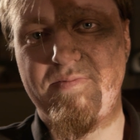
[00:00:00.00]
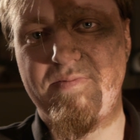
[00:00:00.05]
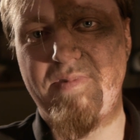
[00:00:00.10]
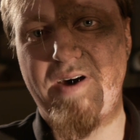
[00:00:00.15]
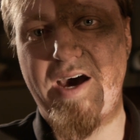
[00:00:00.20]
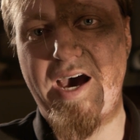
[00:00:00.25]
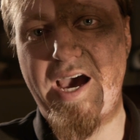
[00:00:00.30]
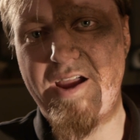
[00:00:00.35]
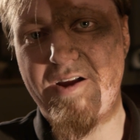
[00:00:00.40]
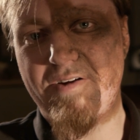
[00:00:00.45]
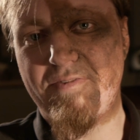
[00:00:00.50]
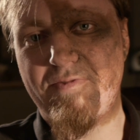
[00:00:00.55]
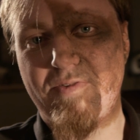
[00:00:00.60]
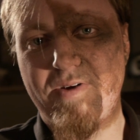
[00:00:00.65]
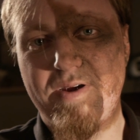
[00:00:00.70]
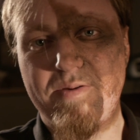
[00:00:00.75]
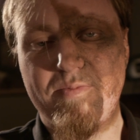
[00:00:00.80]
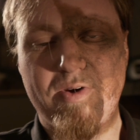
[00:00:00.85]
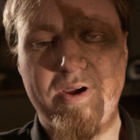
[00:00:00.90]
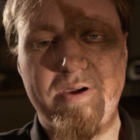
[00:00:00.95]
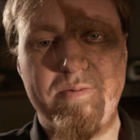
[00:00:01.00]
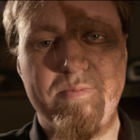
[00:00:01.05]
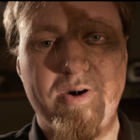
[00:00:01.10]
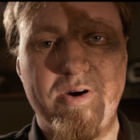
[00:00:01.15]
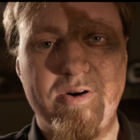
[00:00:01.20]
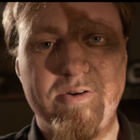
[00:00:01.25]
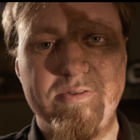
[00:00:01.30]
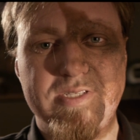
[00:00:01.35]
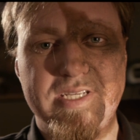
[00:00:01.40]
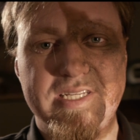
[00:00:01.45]
higher frame rate
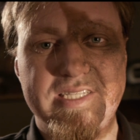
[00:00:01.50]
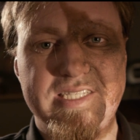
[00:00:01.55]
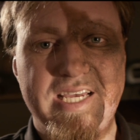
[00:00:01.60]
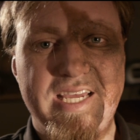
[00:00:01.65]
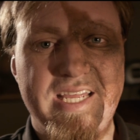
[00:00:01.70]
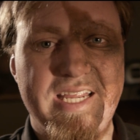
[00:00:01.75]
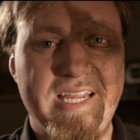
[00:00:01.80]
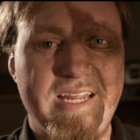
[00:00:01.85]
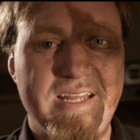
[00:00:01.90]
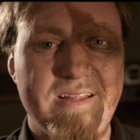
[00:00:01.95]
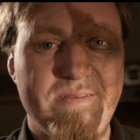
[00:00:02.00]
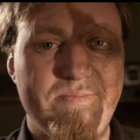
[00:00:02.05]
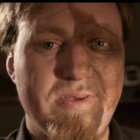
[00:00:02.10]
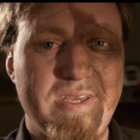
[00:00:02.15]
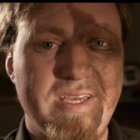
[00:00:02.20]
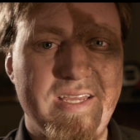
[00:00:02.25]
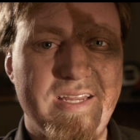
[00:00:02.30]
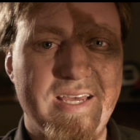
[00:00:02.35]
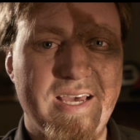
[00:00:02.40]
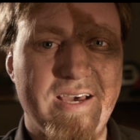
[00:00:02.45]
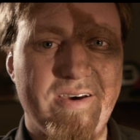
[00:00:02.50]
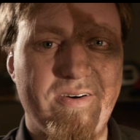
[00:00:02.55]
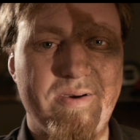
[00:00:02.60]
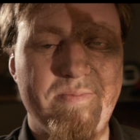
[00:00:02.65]
modes at 1080p now.